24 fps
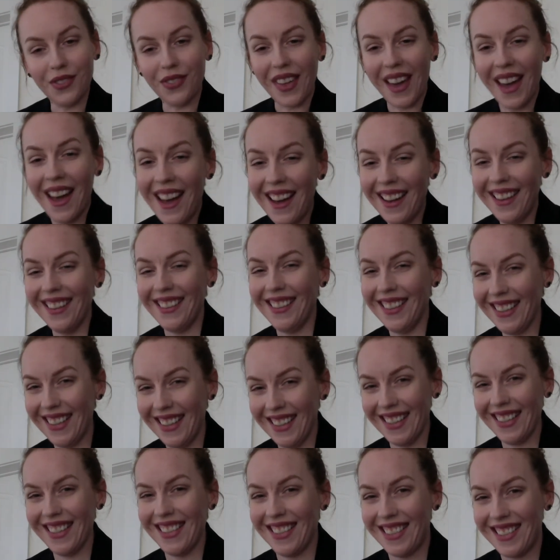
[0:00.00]

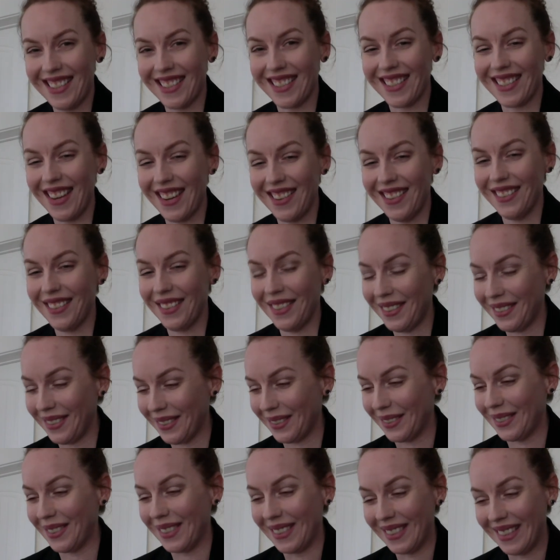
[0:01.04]
that. I
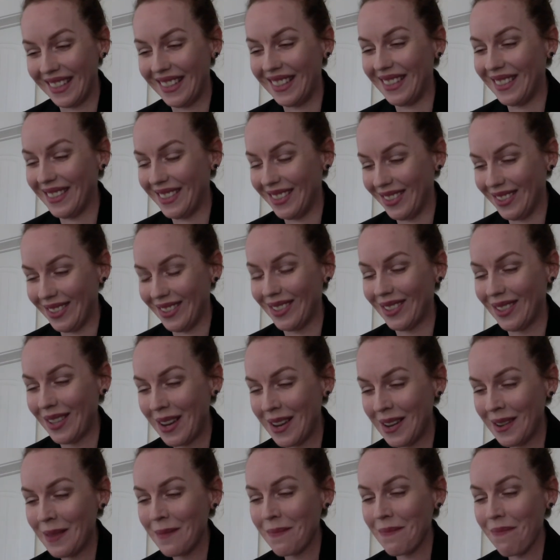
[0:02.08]
mean, he is.
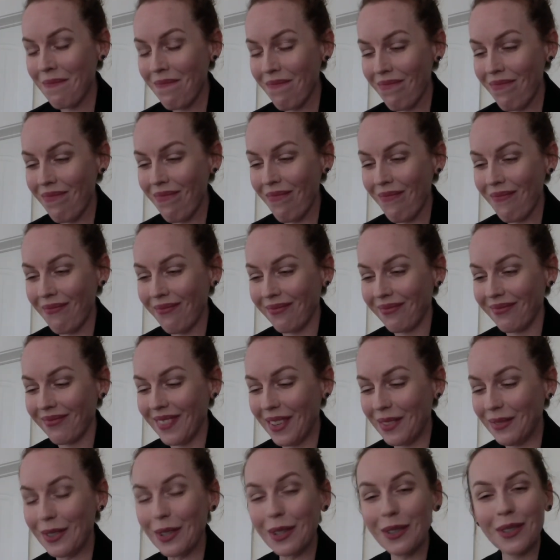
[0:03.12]

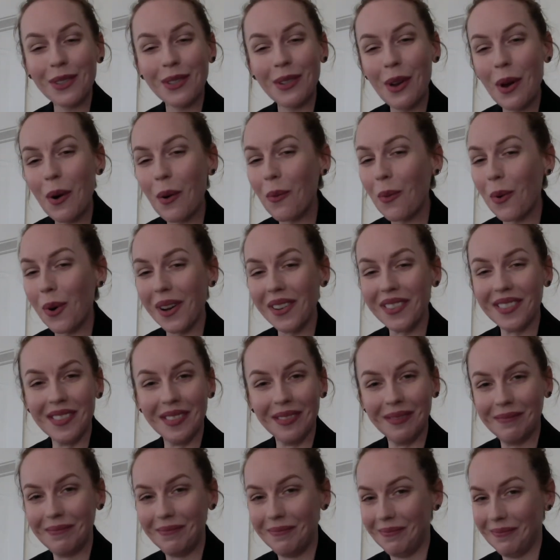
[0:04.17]
There's no
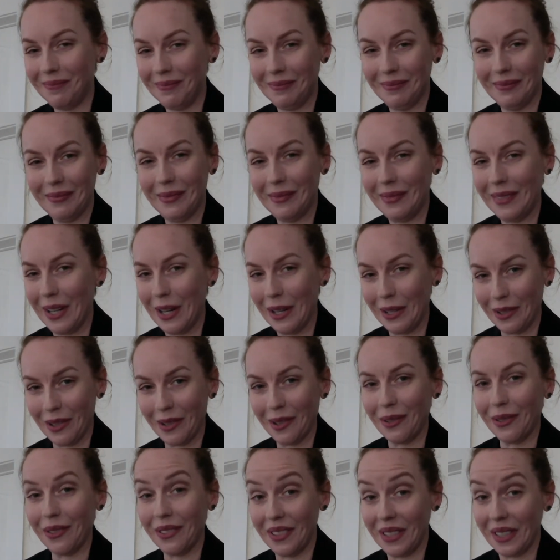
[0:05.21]
one on
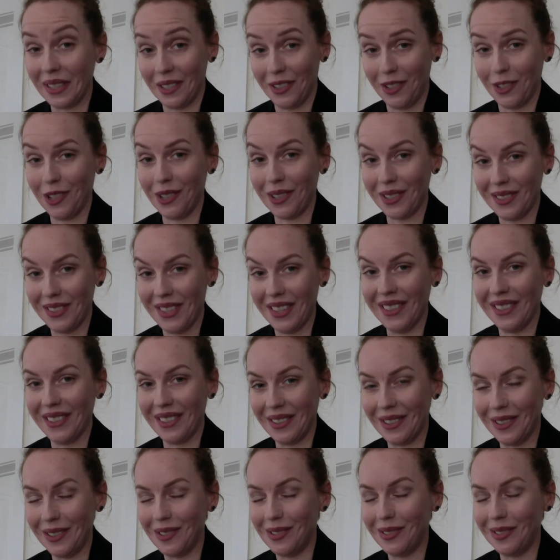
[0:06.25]
earth like Chuck
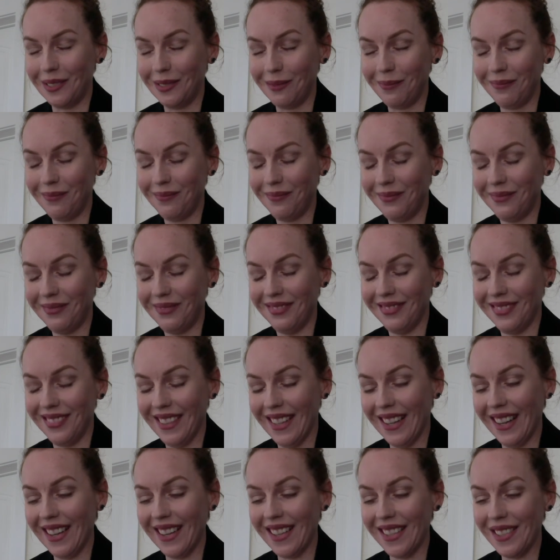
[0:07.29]
Tingle.
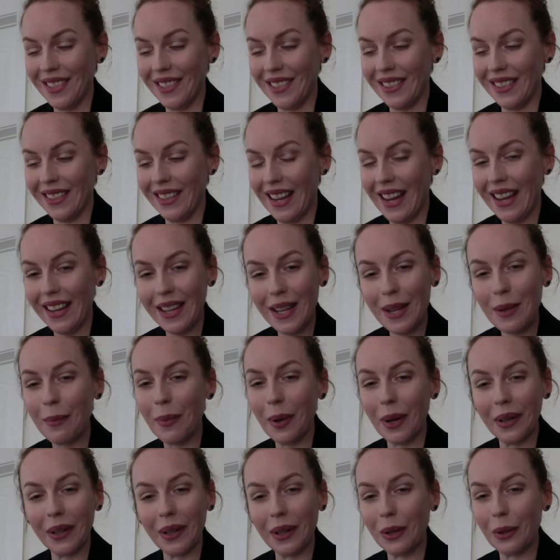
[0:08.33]
And
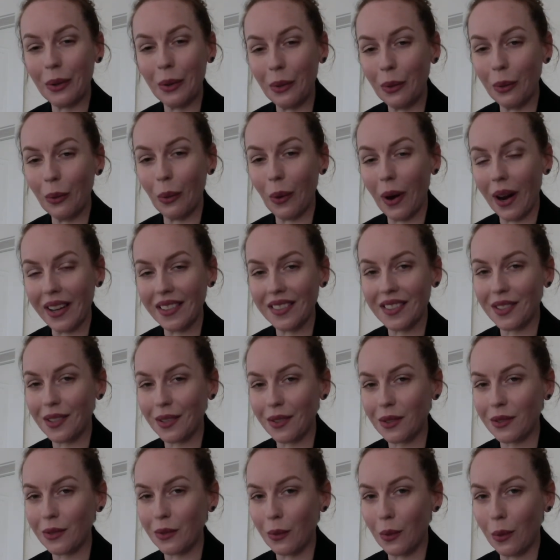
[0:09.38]
anybody who writes a
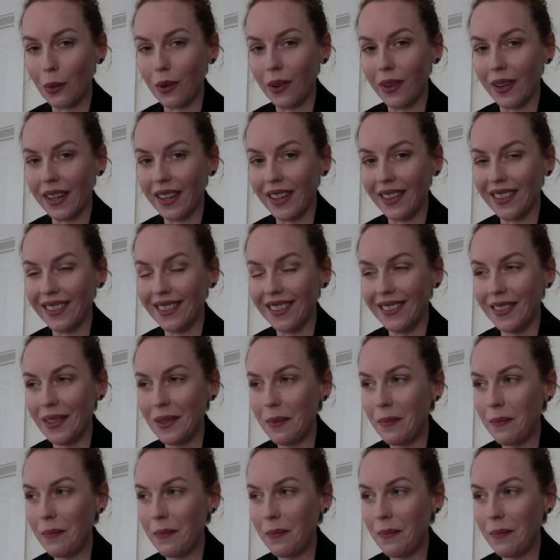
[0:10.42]
story,